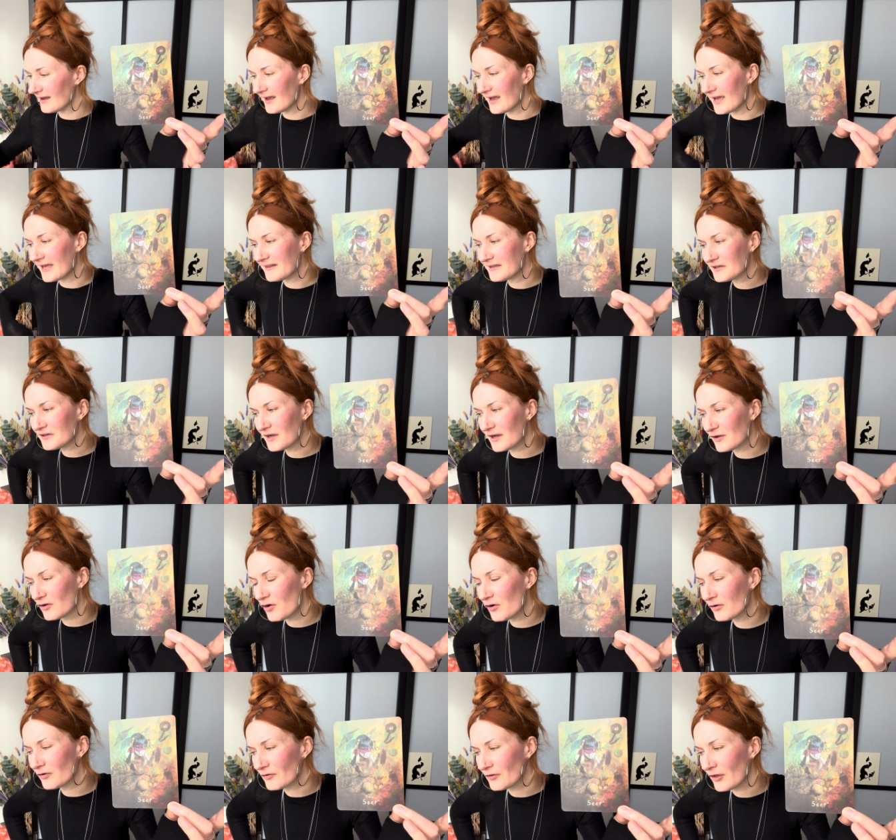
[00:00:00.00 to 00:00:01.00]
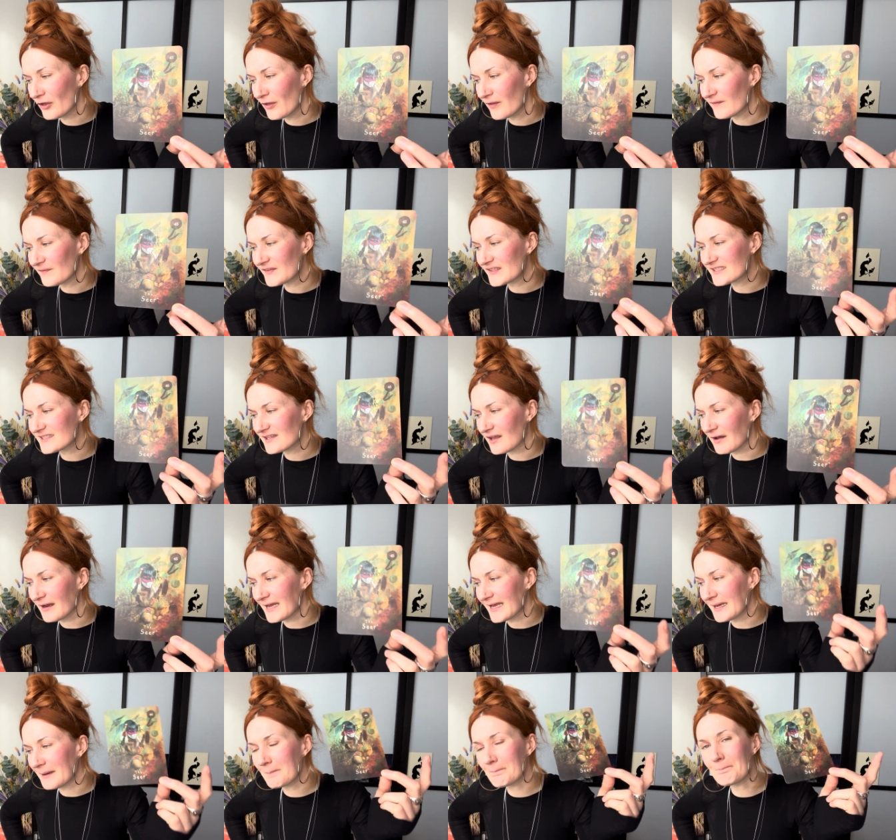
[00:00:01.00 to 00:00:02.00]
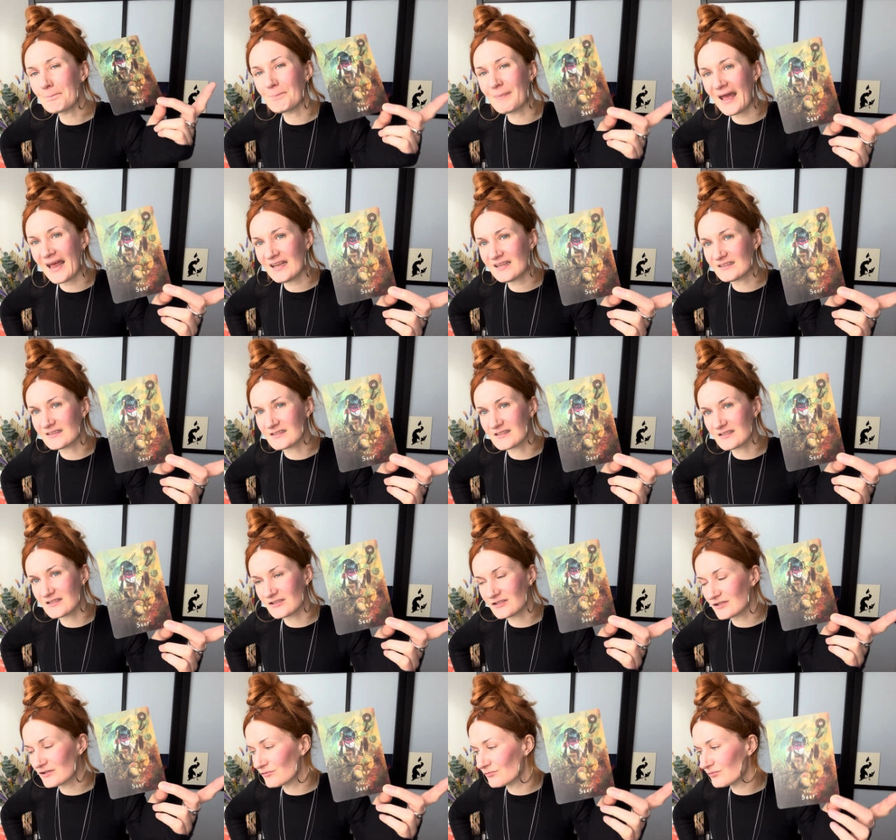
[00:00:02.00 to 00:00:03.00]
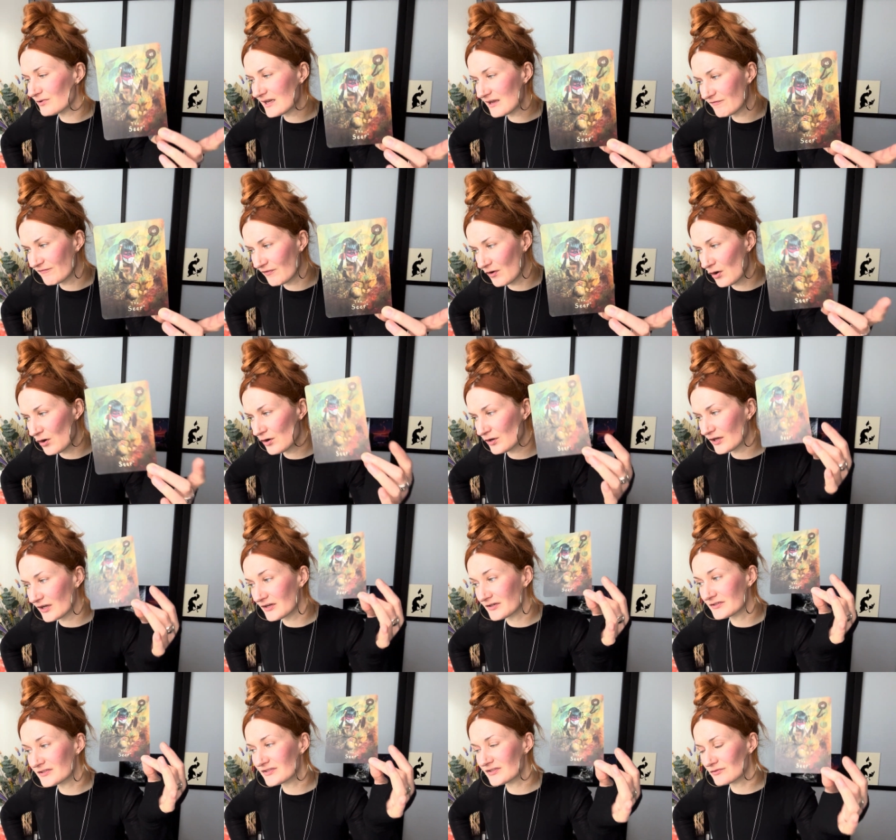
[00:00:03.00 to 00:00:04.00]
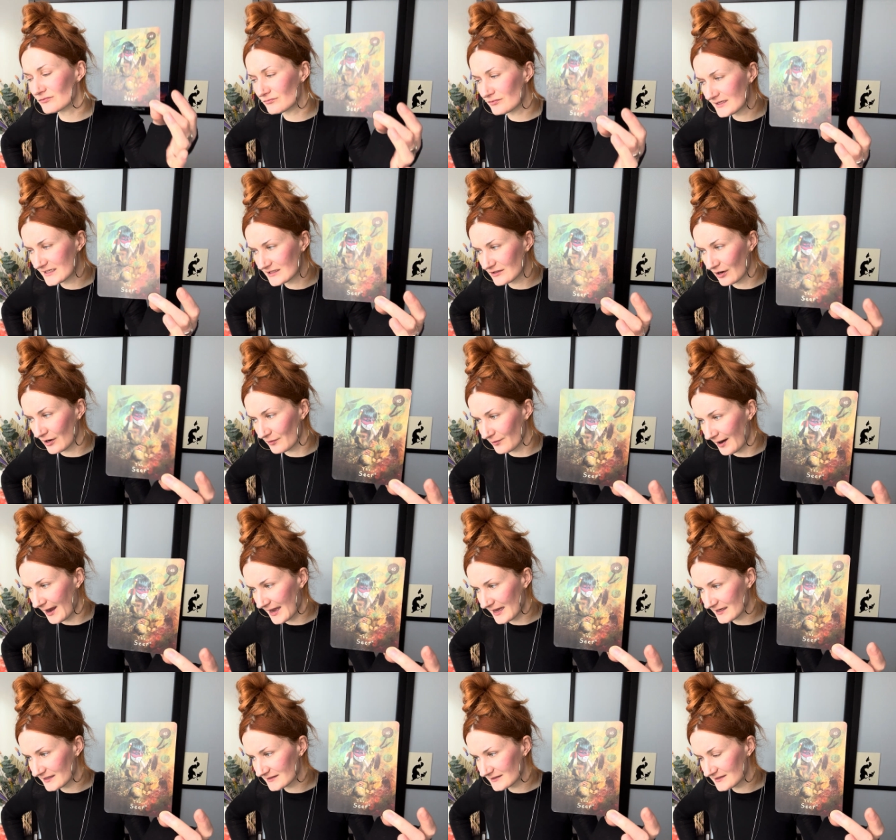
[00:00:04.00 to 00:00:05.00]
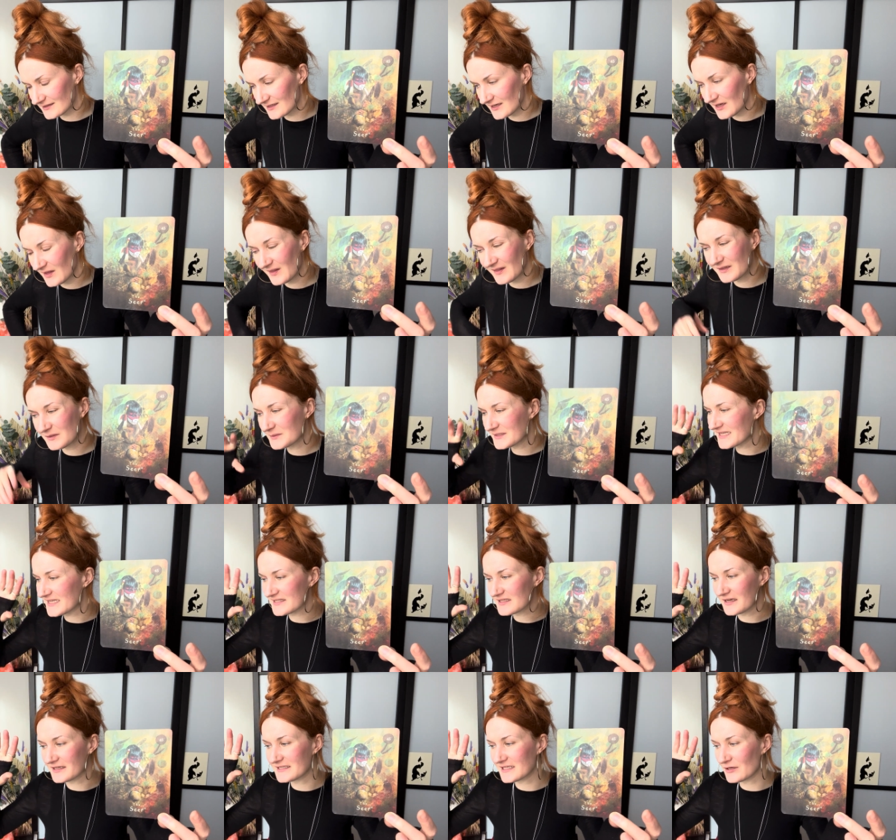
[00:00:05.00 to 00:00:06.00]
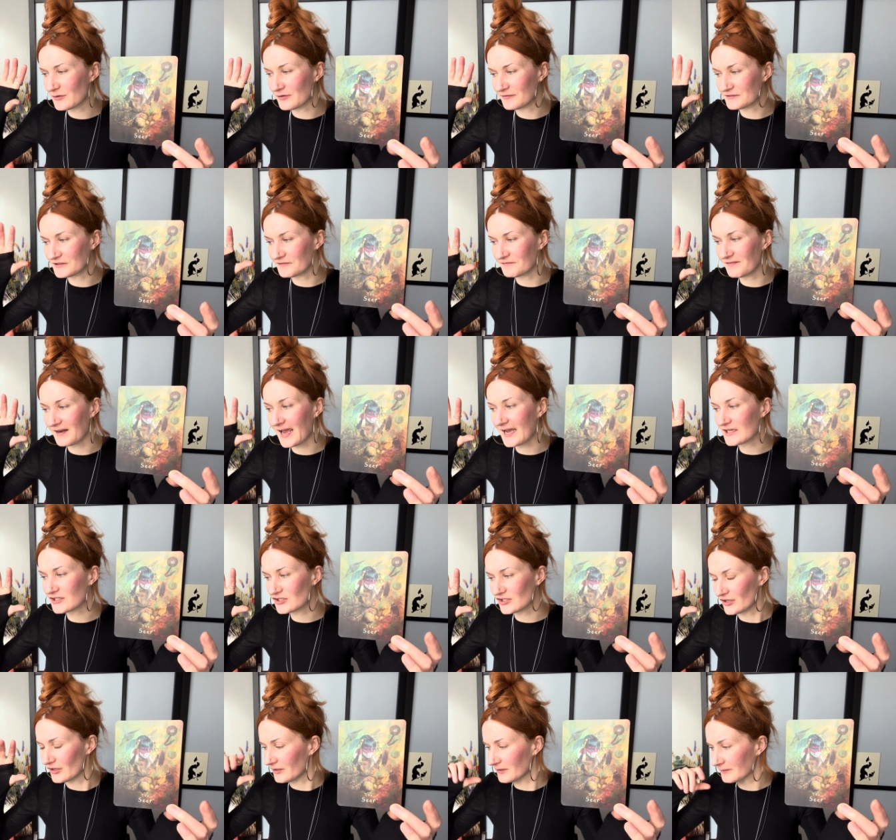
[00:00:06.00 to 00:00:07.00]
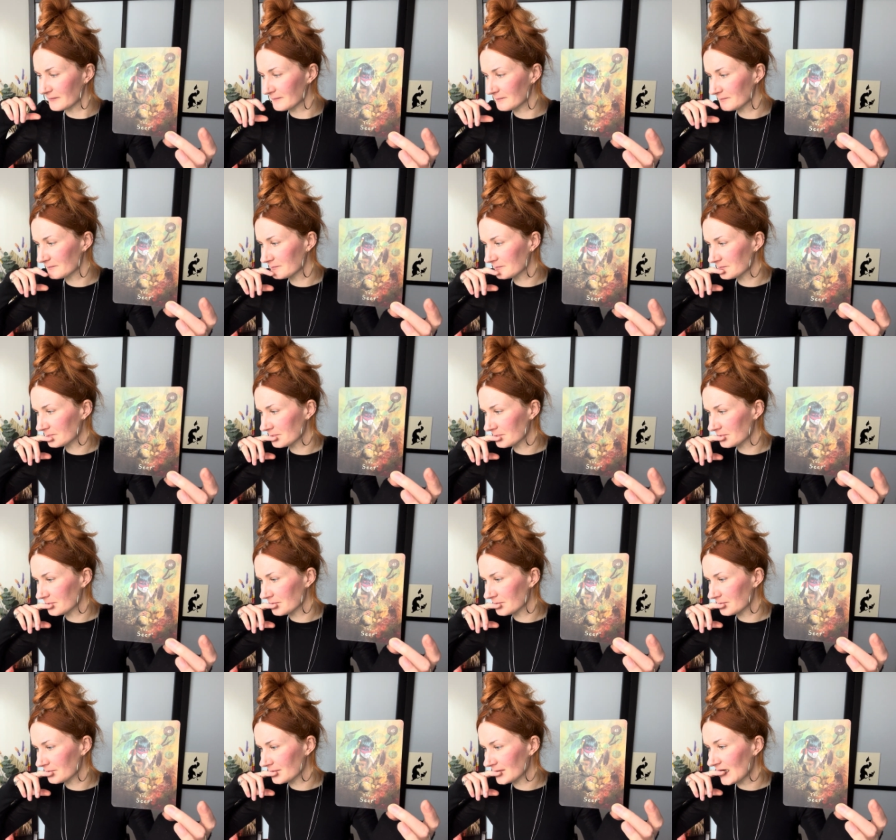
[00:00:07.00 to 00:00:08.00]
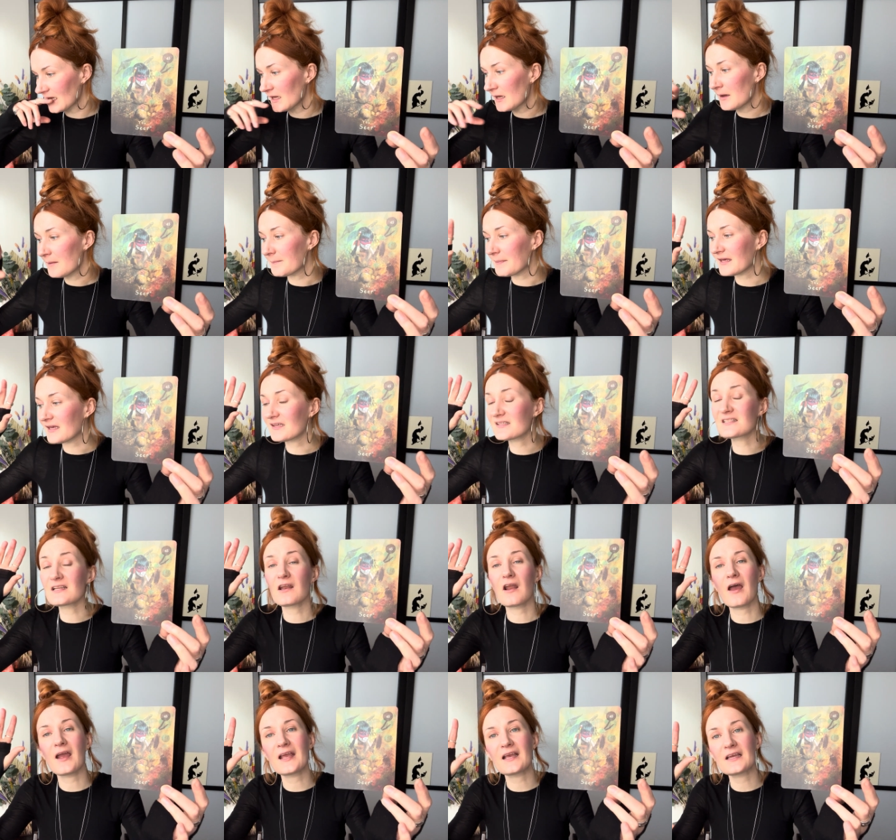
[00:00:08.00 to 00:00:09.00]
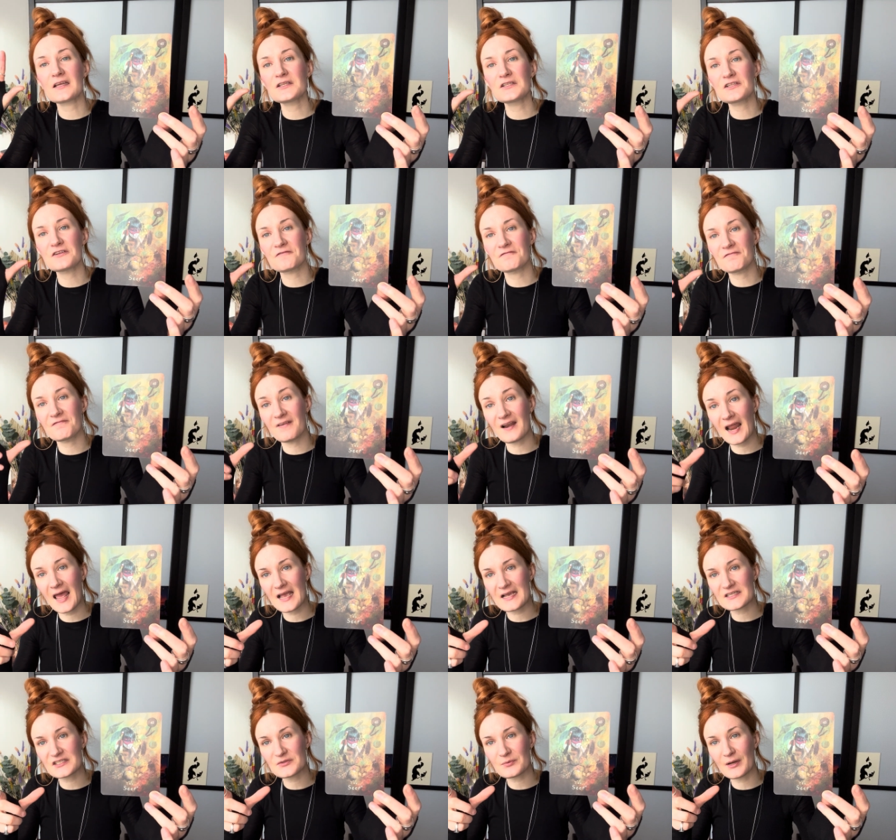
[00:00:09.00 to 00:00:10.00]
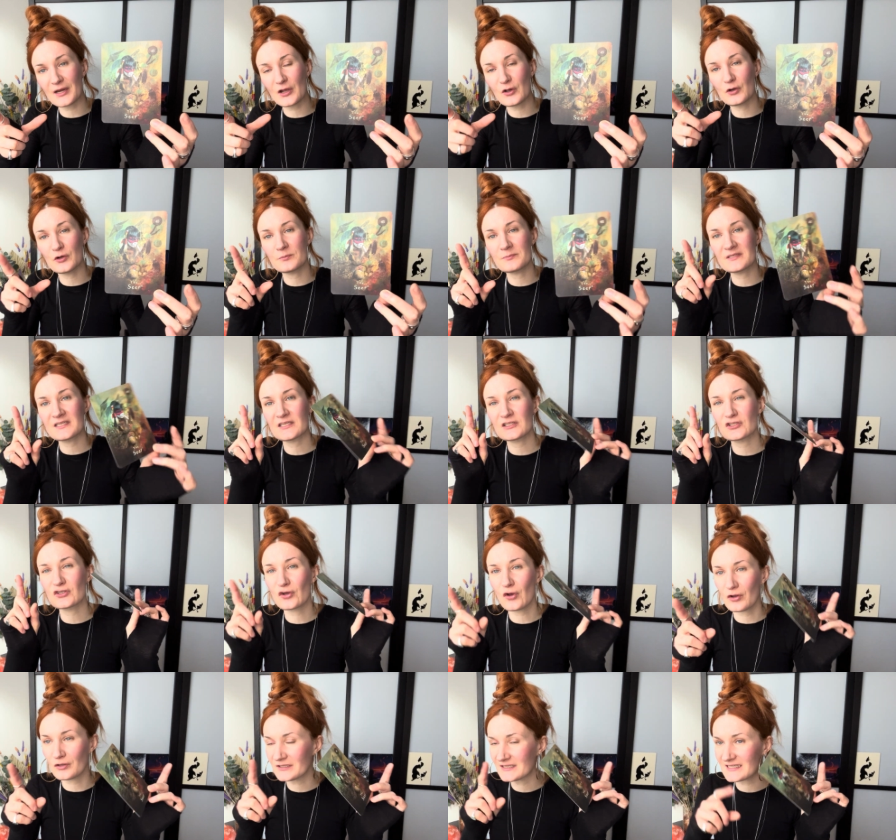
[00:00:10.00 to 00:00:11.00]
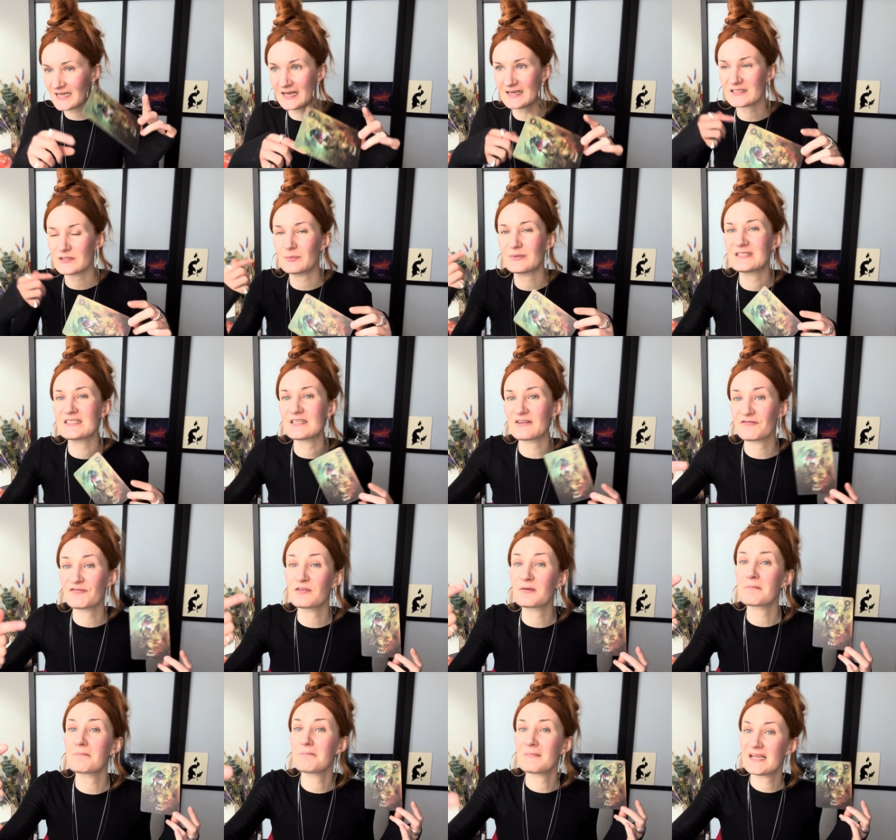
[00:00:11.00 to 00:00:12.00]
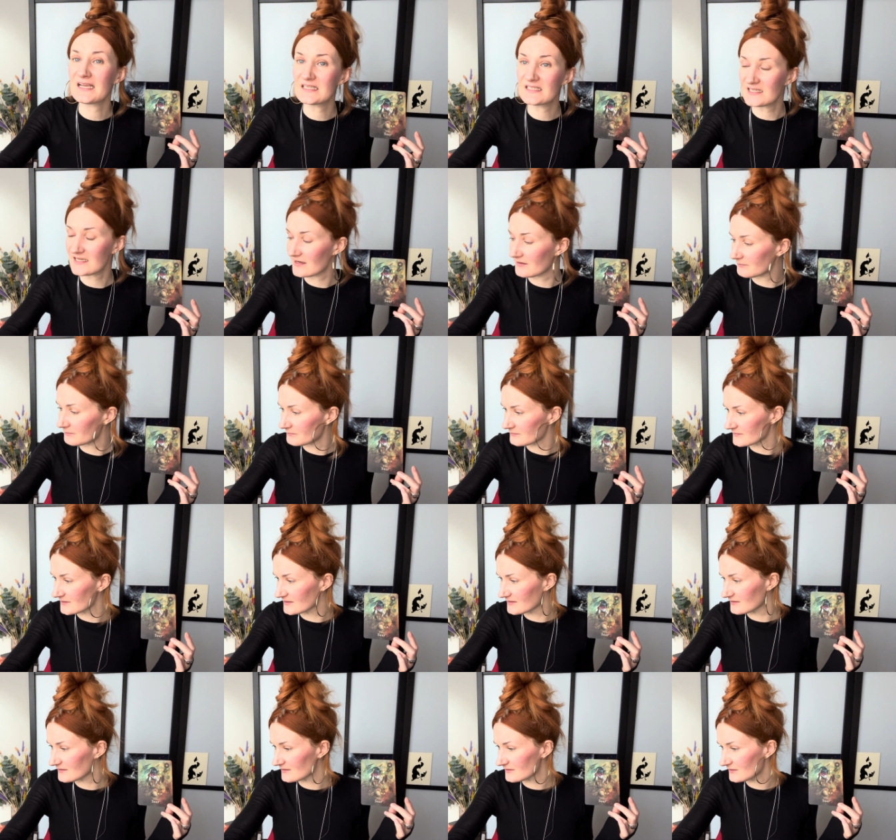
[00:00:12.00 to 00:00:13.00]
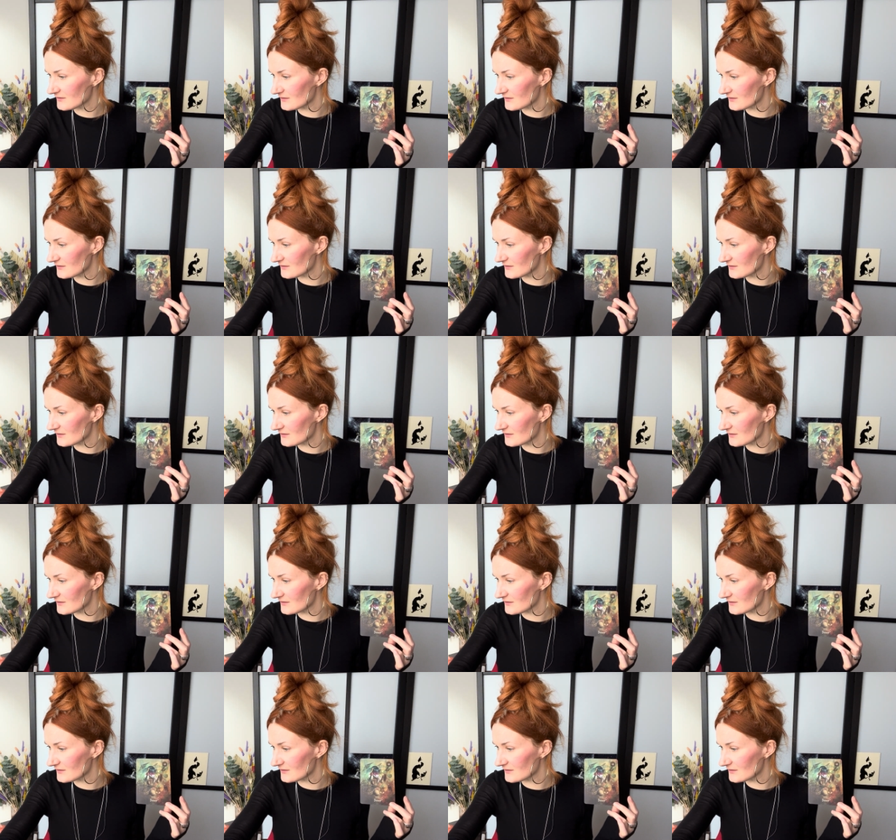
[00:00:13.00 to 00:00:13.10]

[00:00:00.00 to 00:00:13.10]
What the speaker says: And then I got, the sight can bend to refocus, redirect. And there was this idea of deflection, because light can deflect when it comes into contact with different mediums,